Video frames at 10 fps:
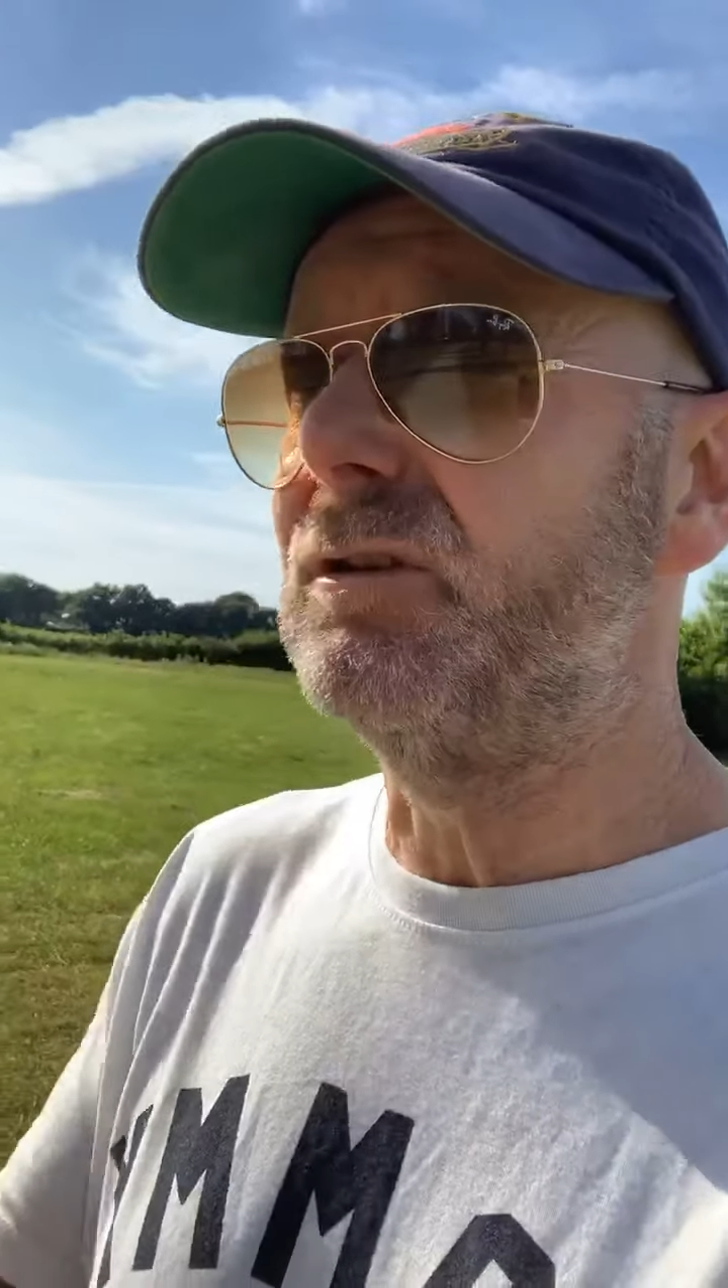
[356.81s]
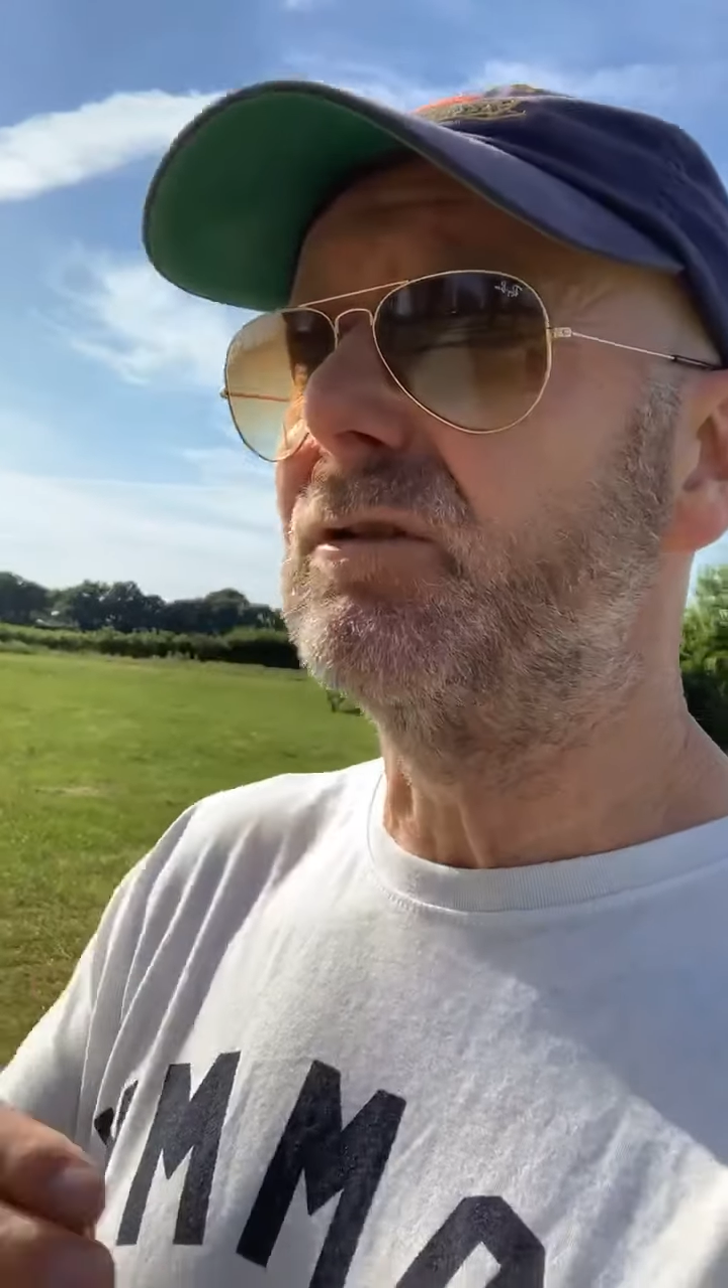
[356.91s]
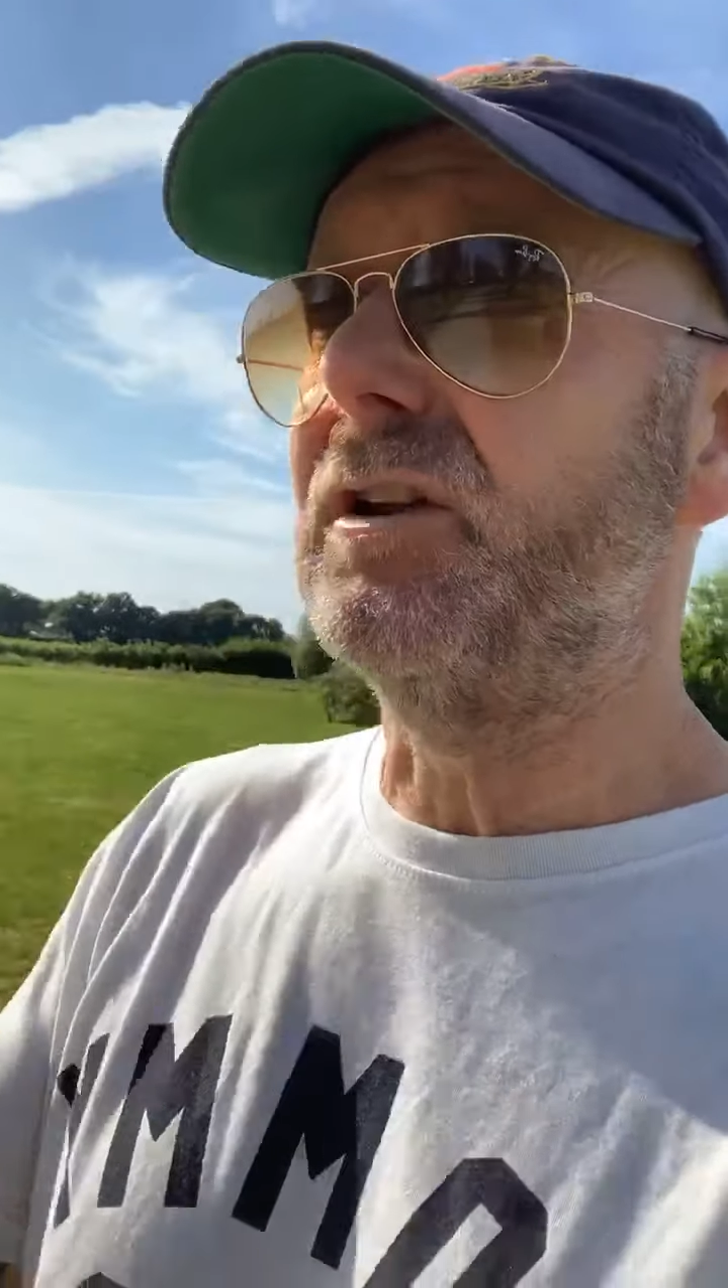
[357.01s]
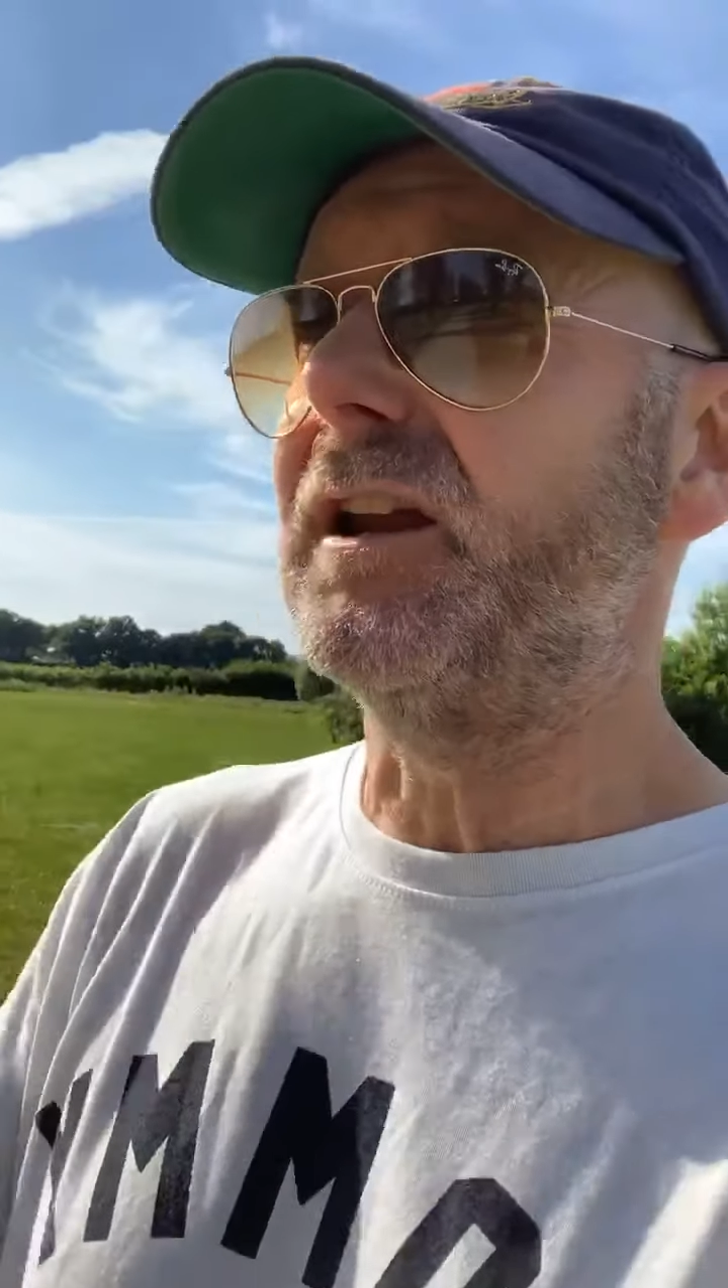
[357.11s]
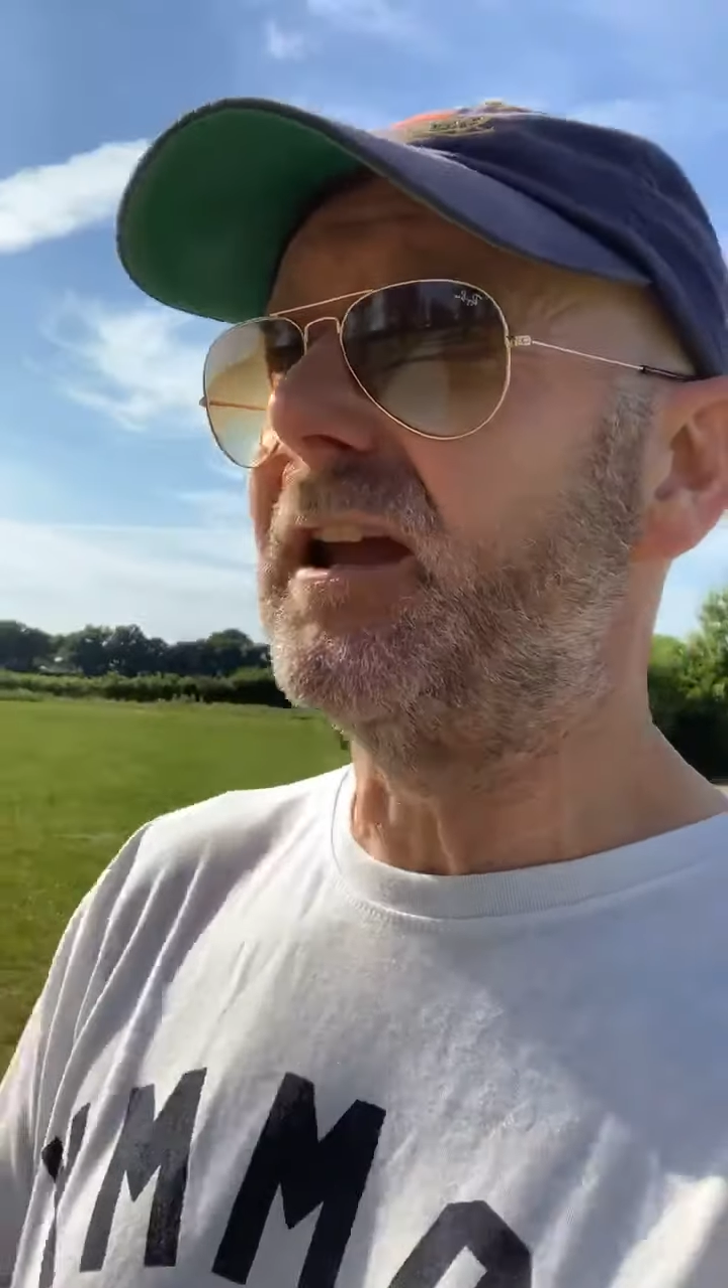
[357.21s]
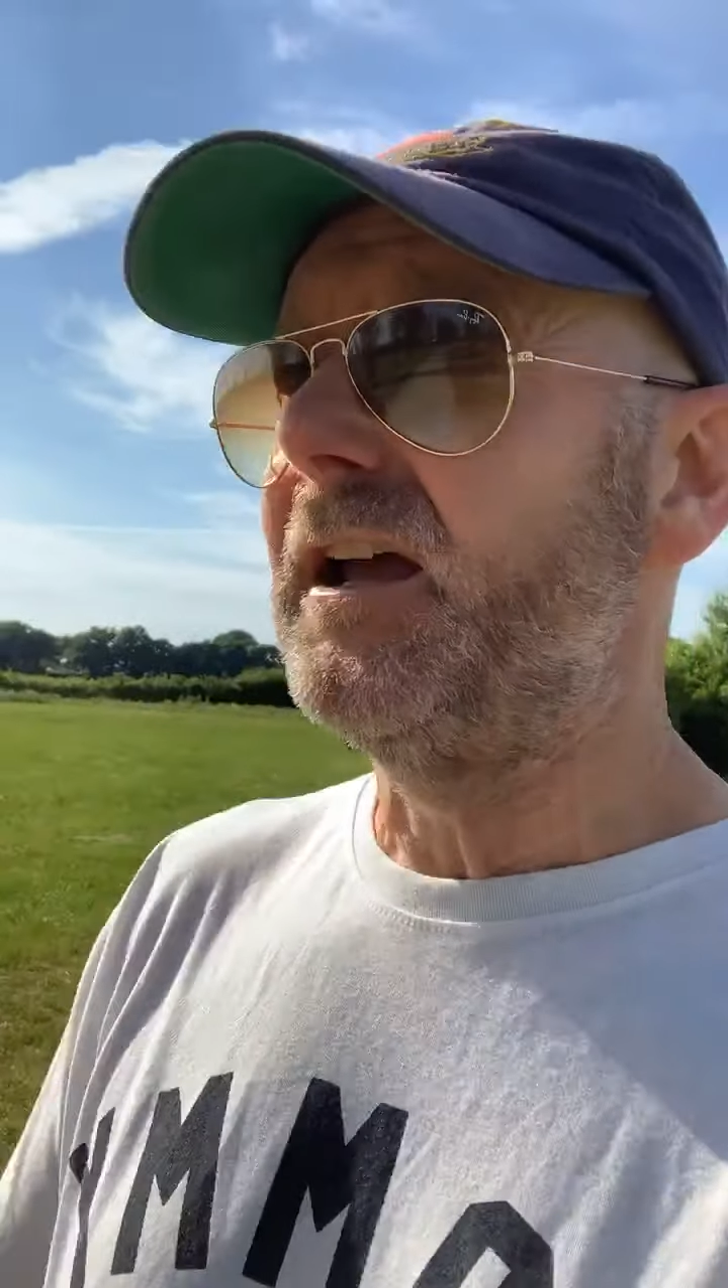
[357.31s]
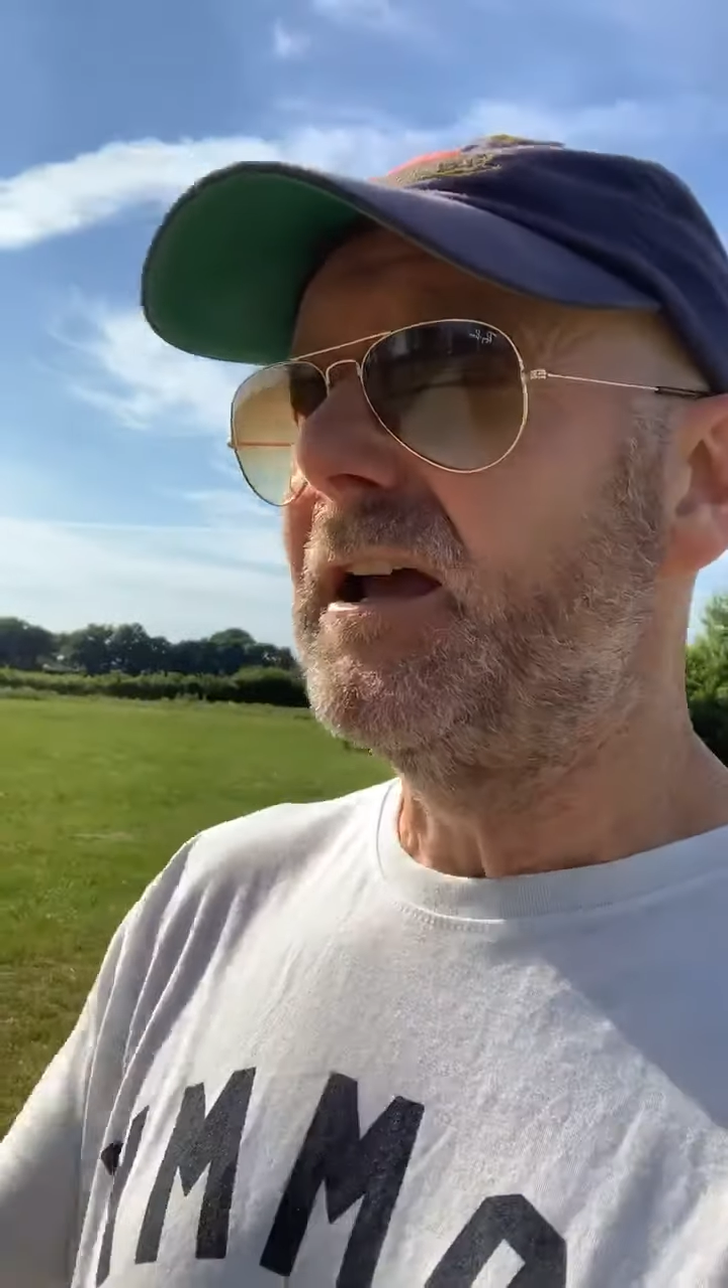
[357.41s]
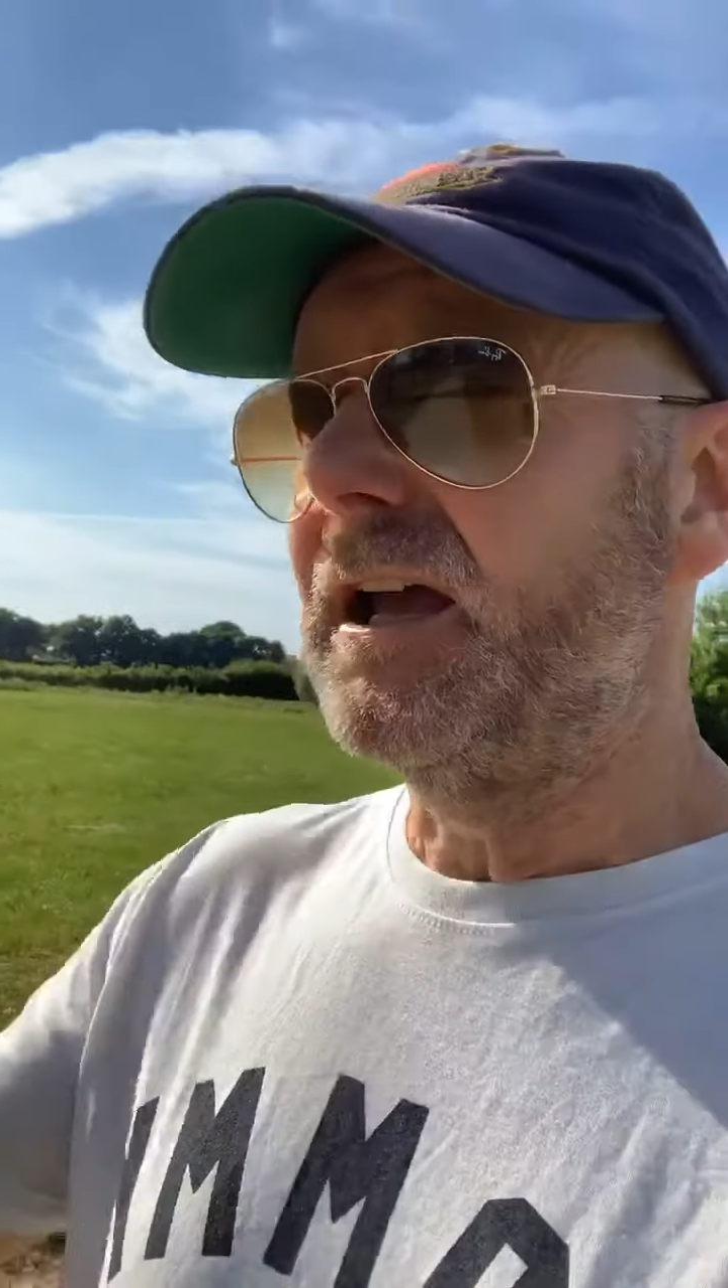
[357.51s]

look at it